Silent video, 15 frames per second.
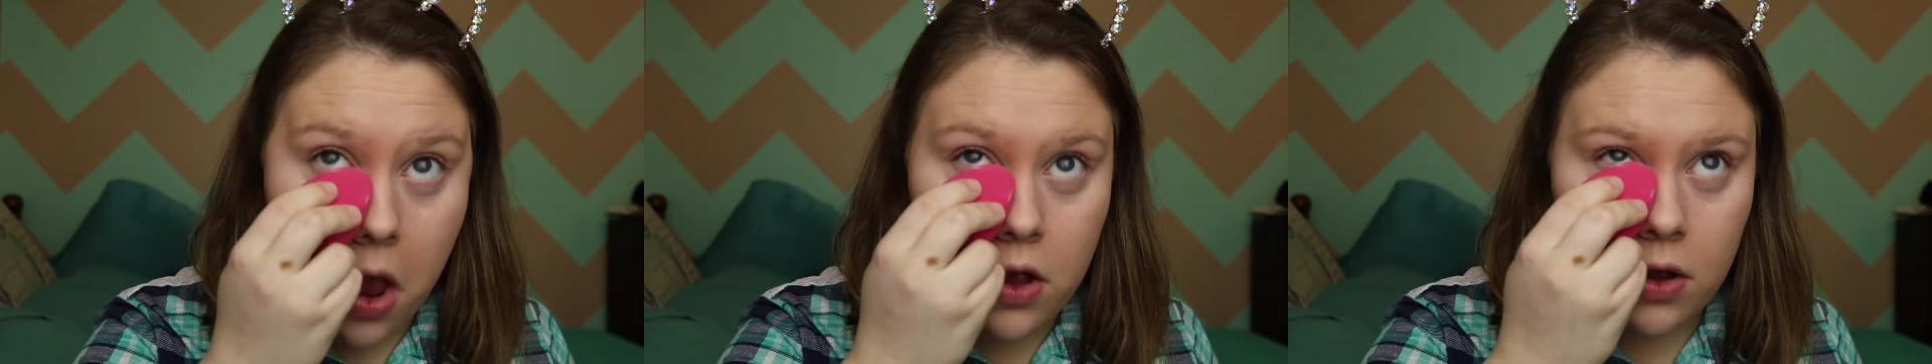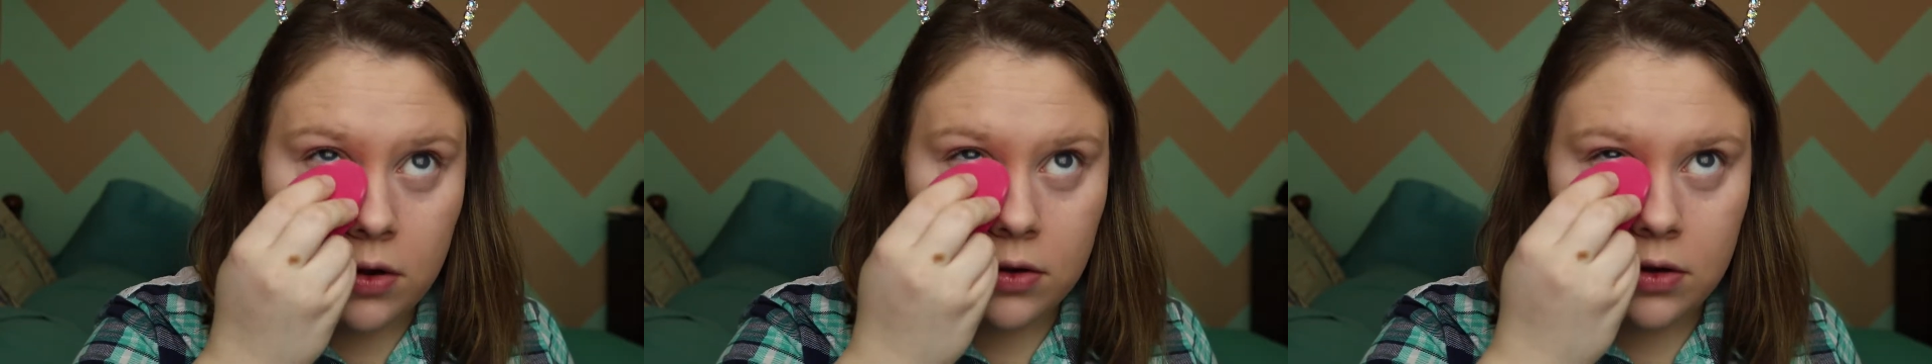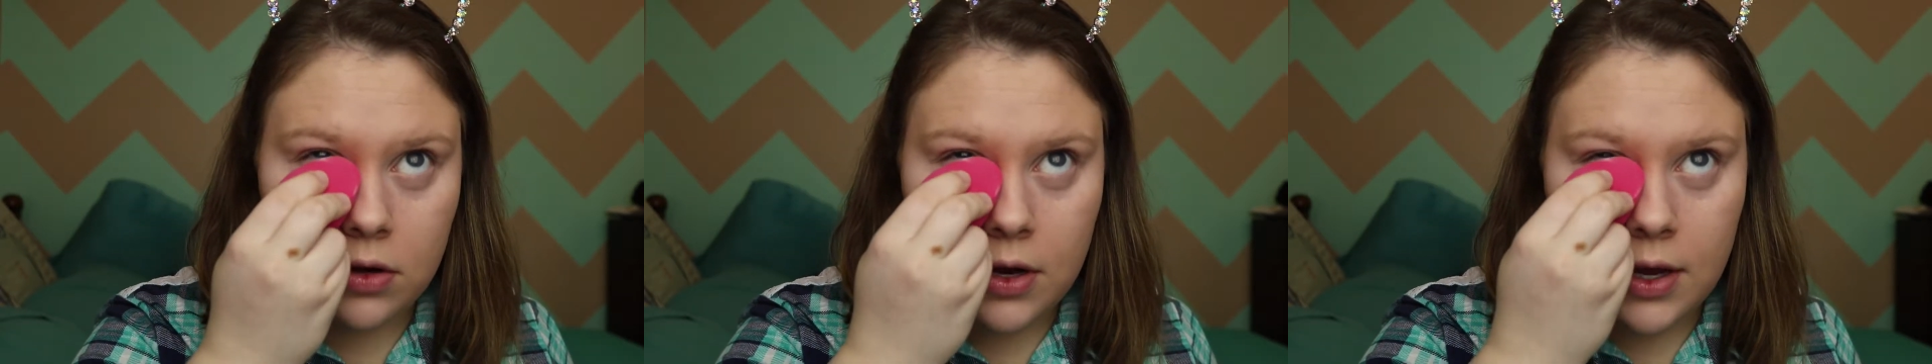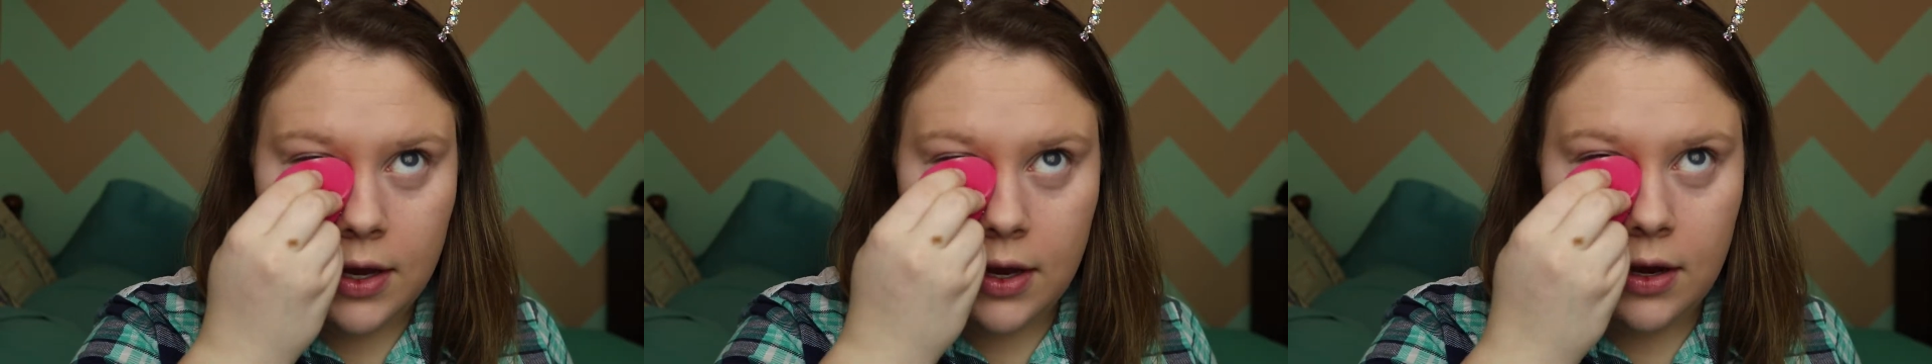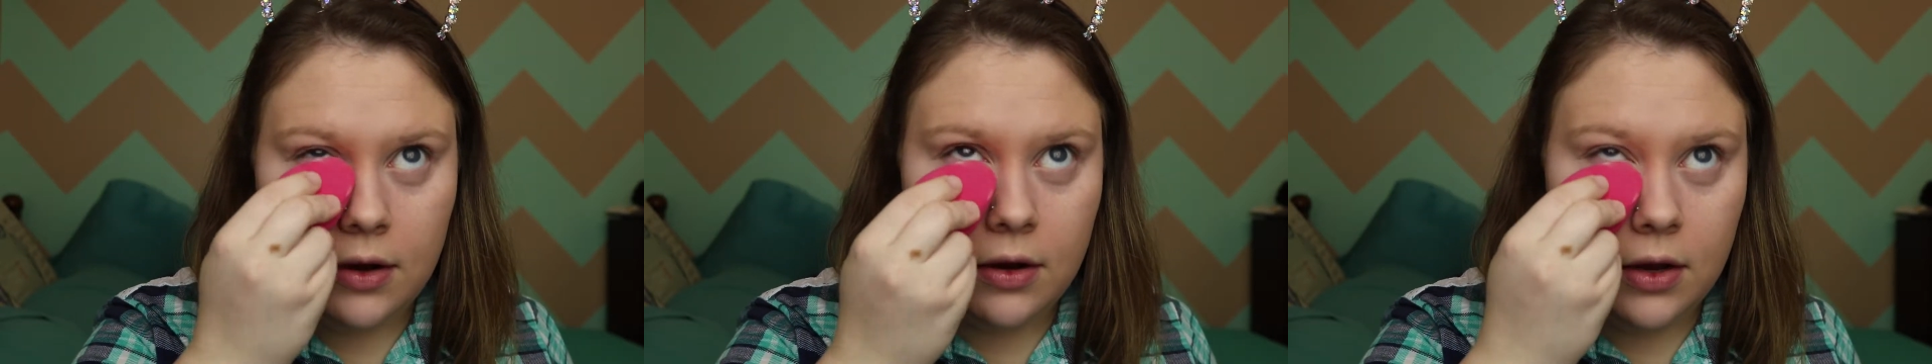under
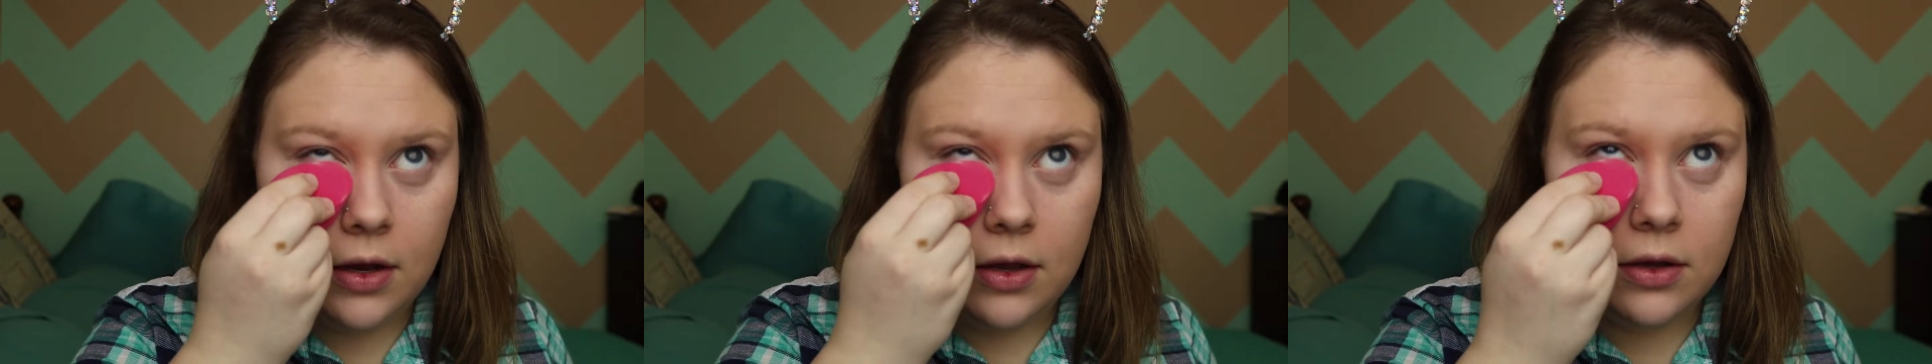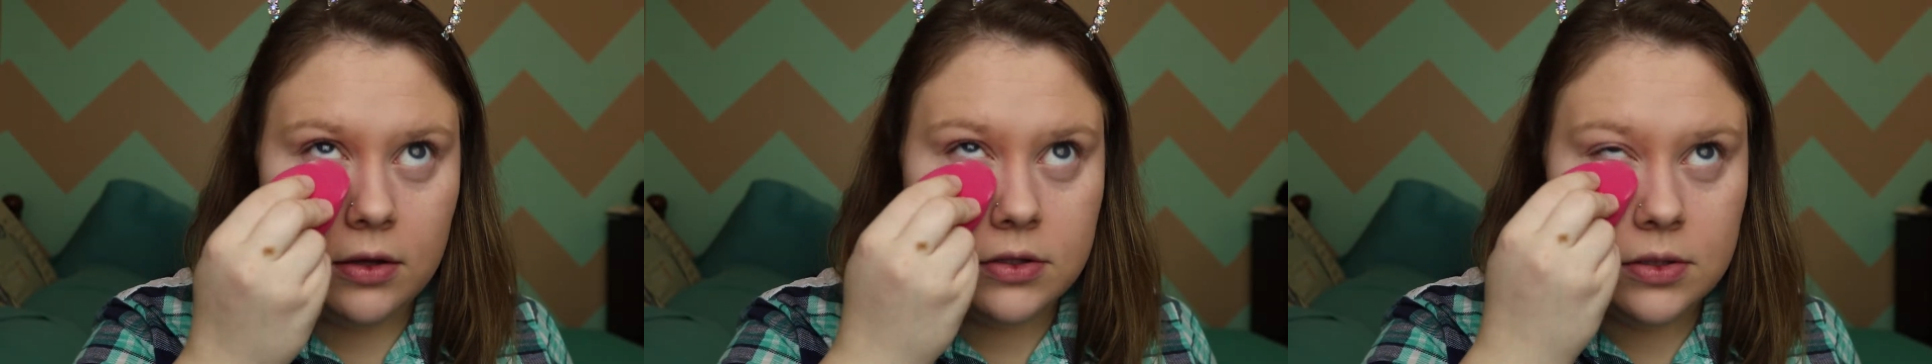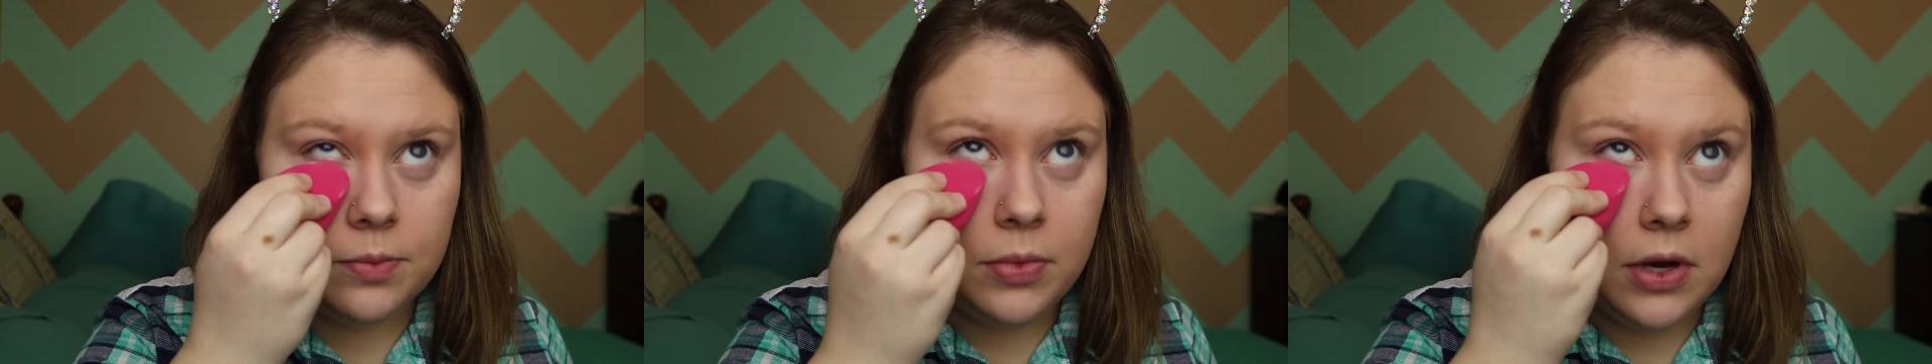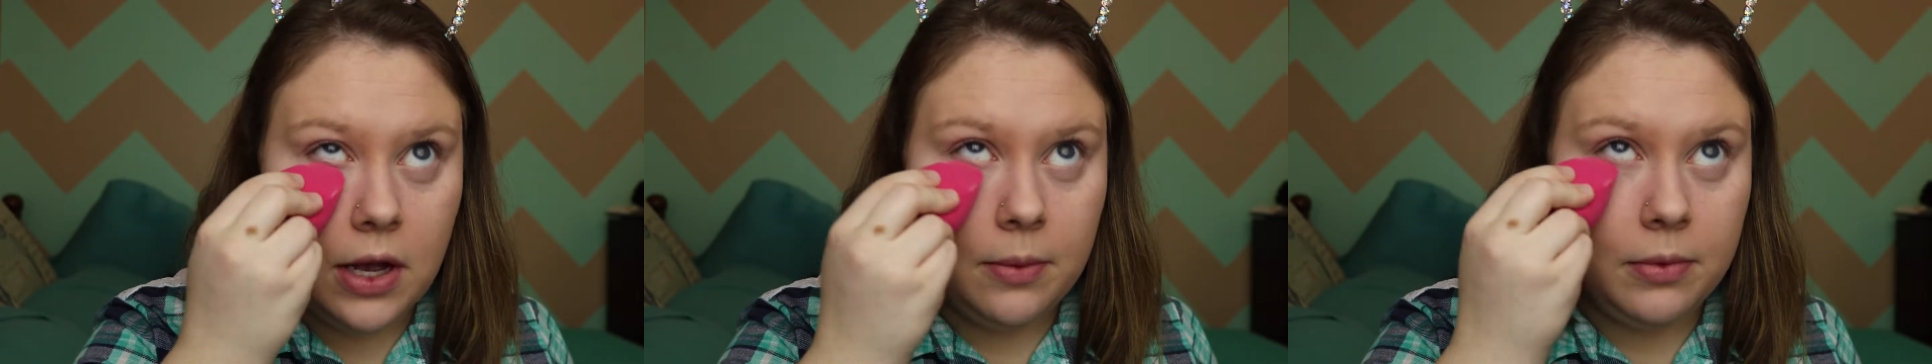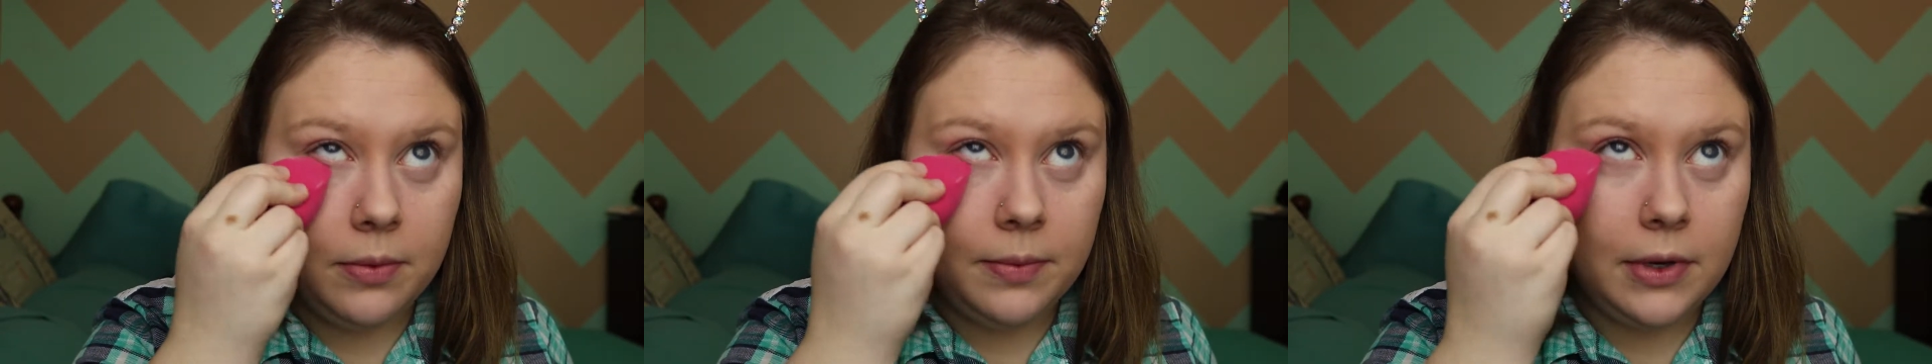eye area is a
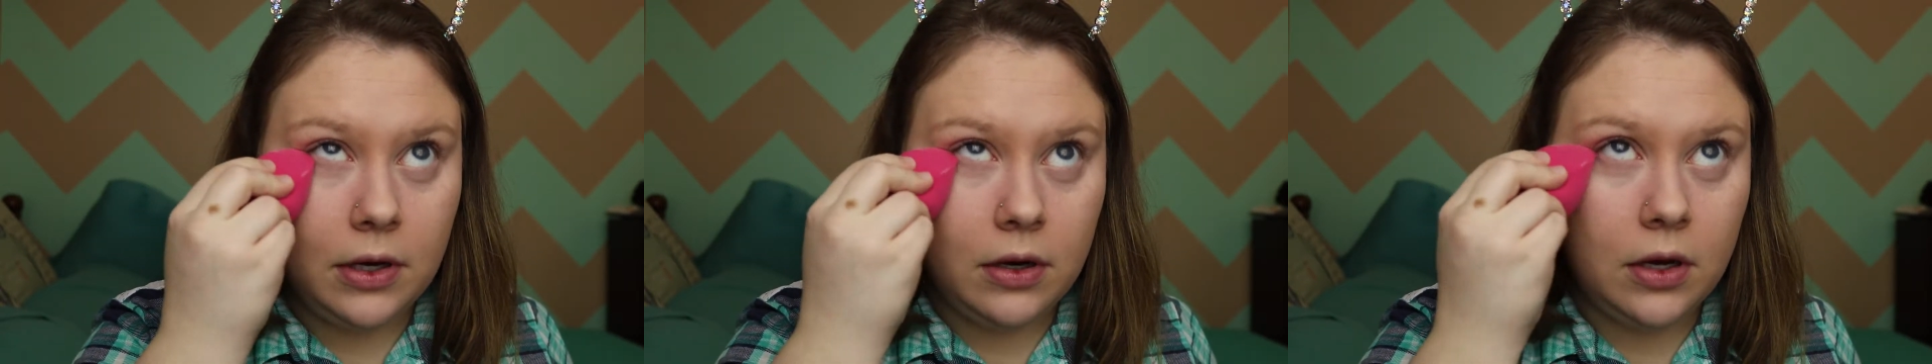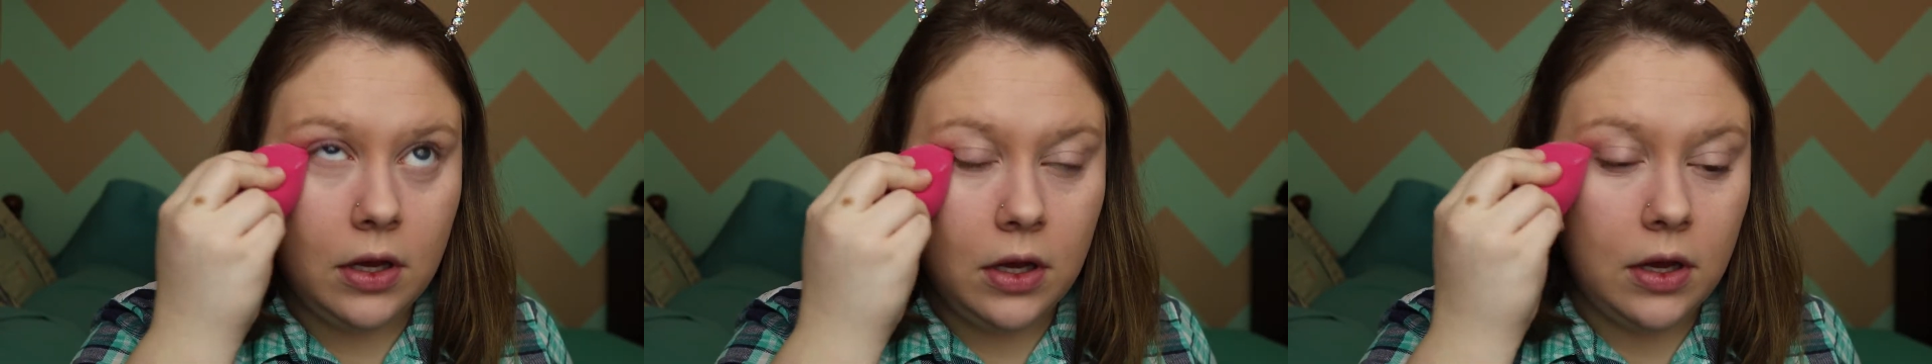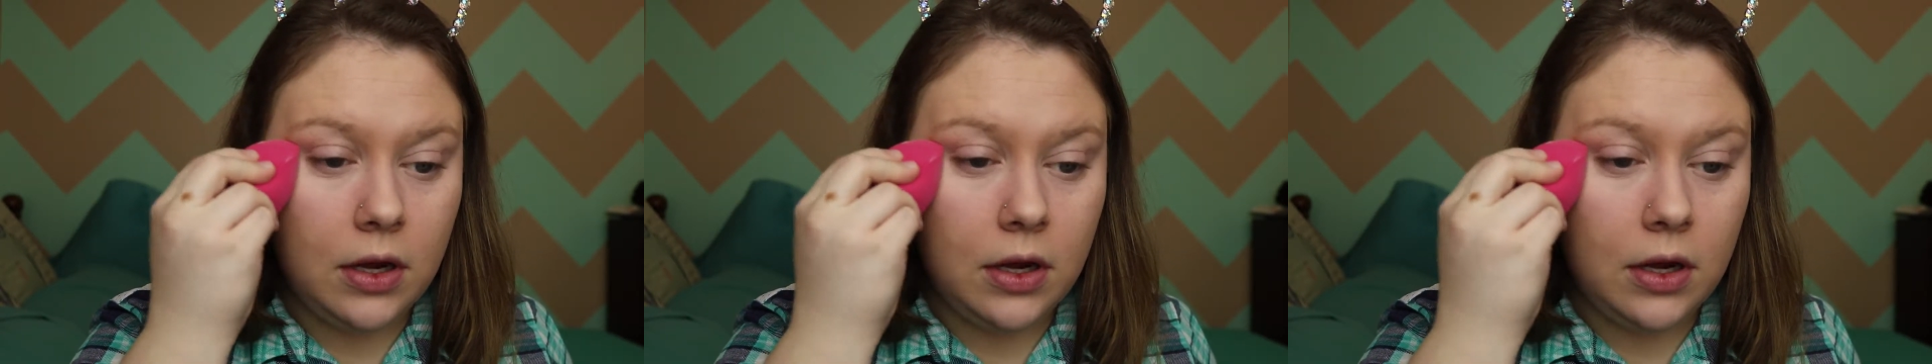problem area,